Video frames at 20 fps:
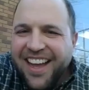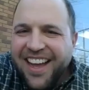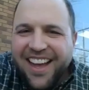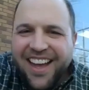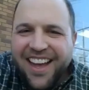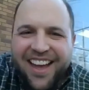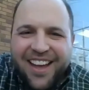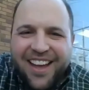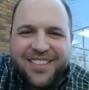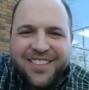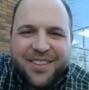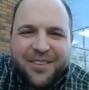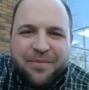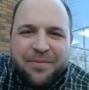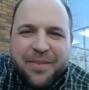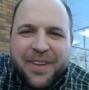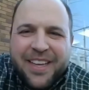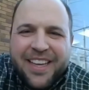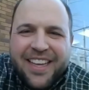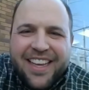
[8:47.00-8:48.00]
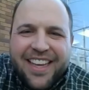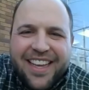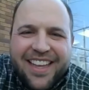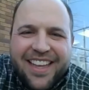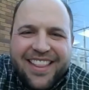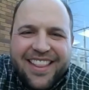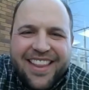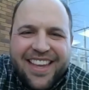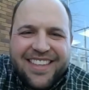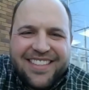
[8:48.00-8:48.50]
Awesome.
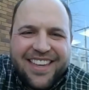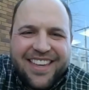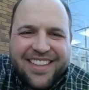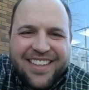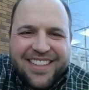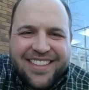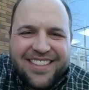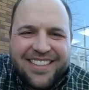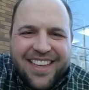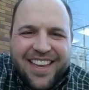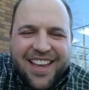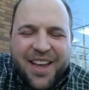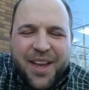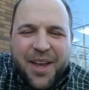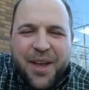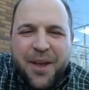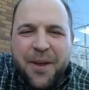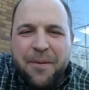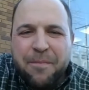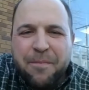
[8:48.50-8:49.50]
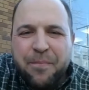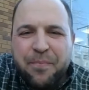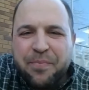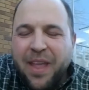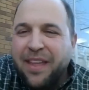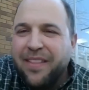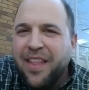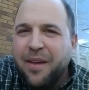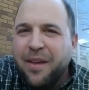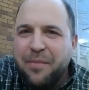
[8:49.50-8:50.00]
Thanks, Alex. Um,
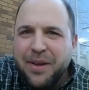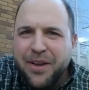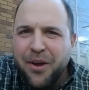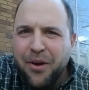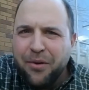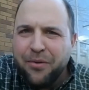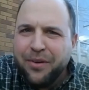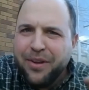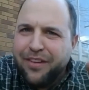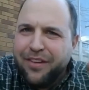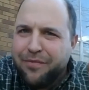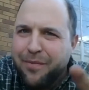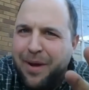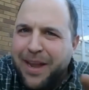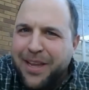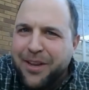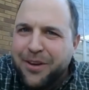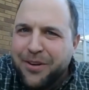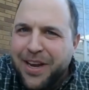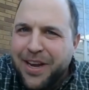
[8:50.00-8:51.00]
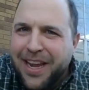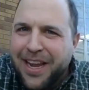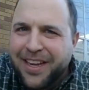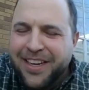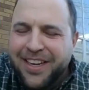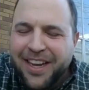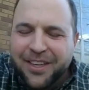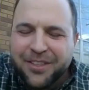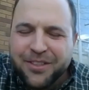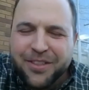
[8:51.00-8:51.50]
and let me know if my internet
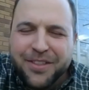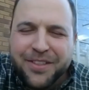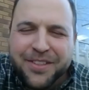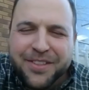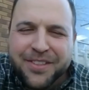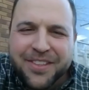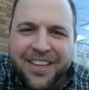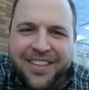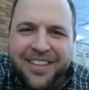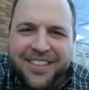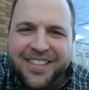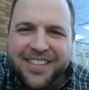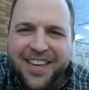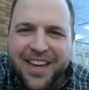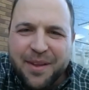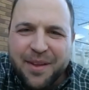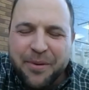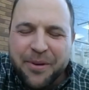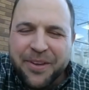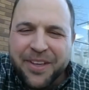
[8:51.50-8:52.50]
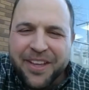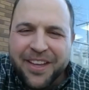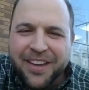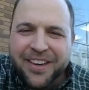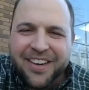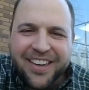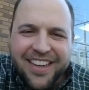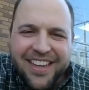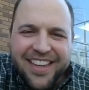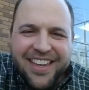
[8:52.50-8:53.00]
connection is unstable
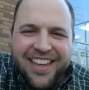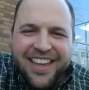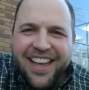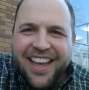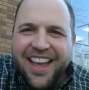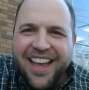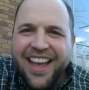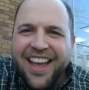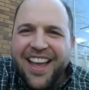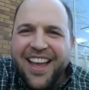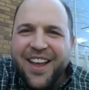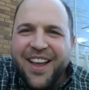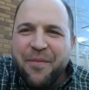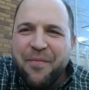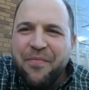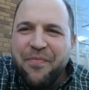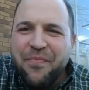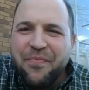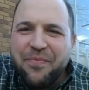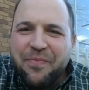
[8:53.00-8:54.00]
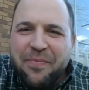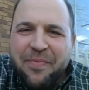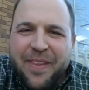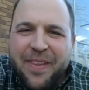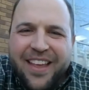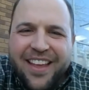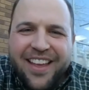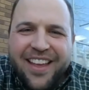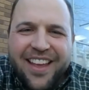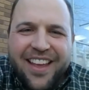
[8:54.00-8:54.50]
here. Um,
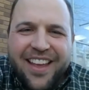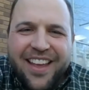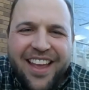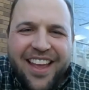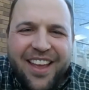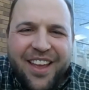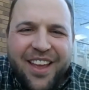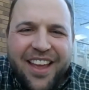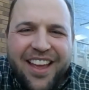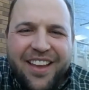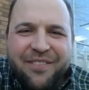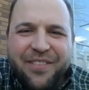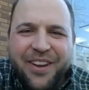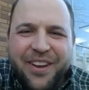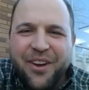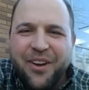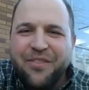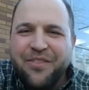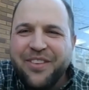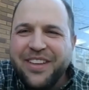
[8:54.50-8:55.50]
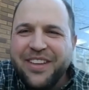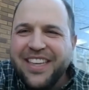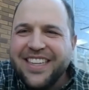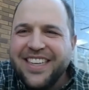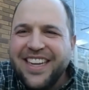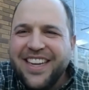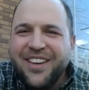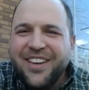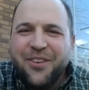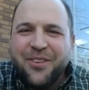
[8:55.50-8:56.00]
but hopefully
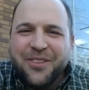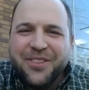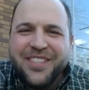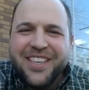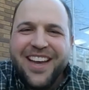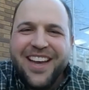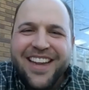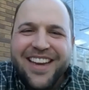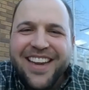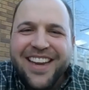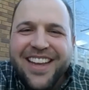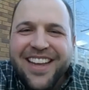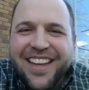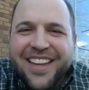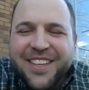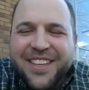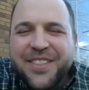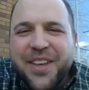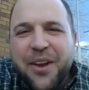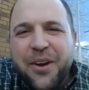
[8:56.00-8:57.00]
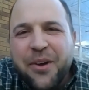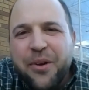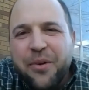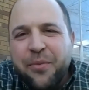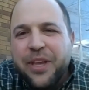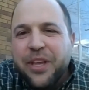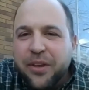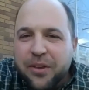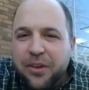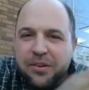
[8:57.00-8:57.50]
it, it, holds on. So
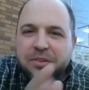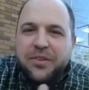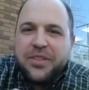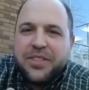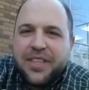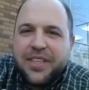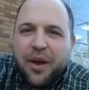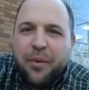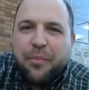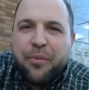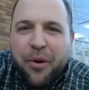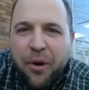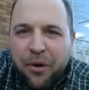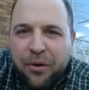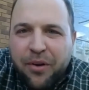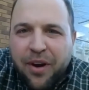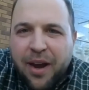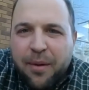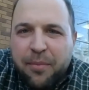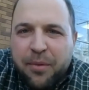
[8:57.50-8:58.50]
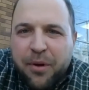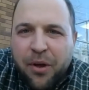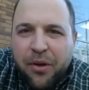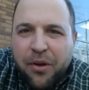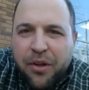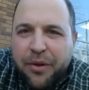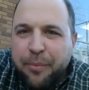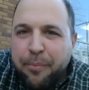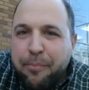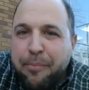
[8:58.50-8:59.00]
we use a program
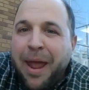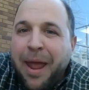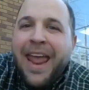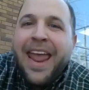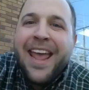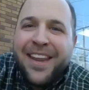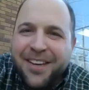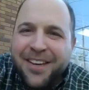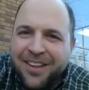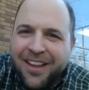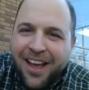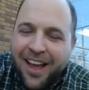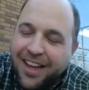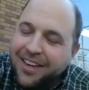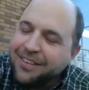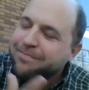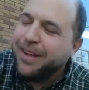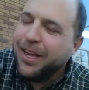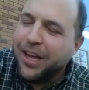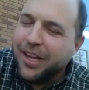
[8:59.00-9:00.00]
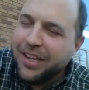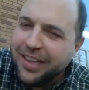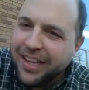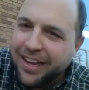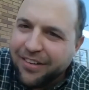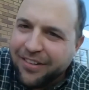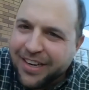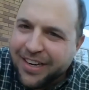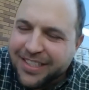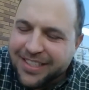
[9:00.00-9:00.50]
called Panelot,
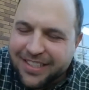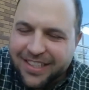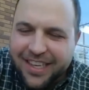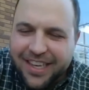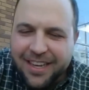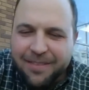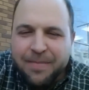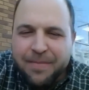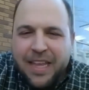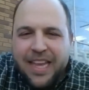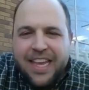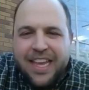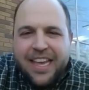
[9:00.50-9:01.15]
hilariously,